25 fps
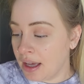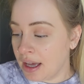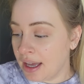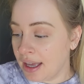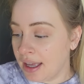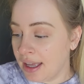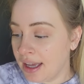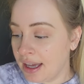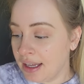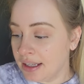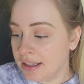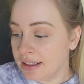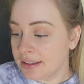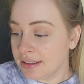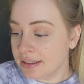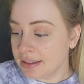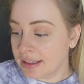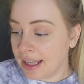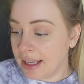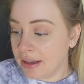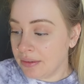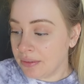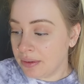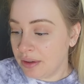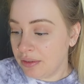I had
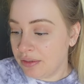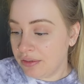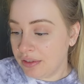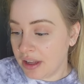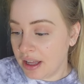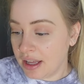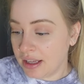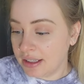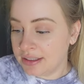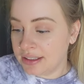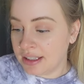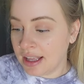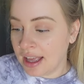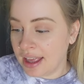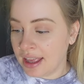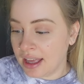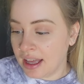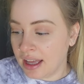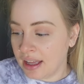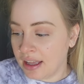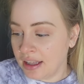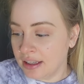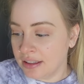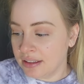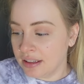slight reflux
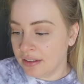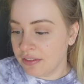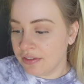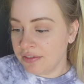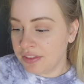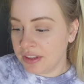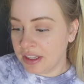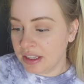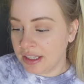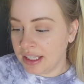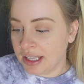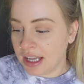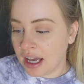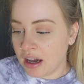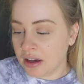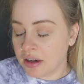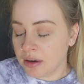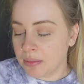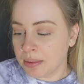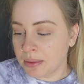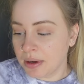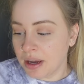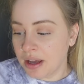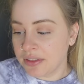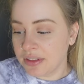and feeling out
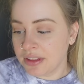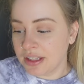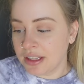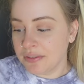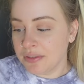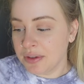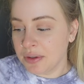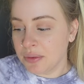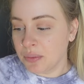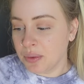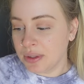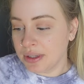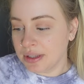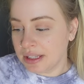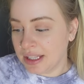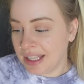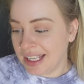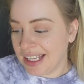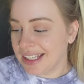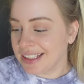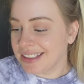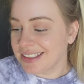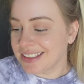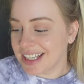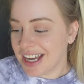of breath even when
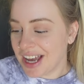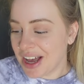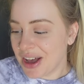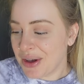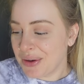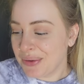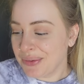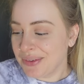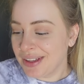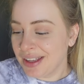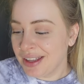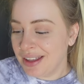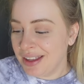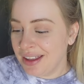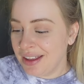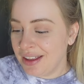laying down.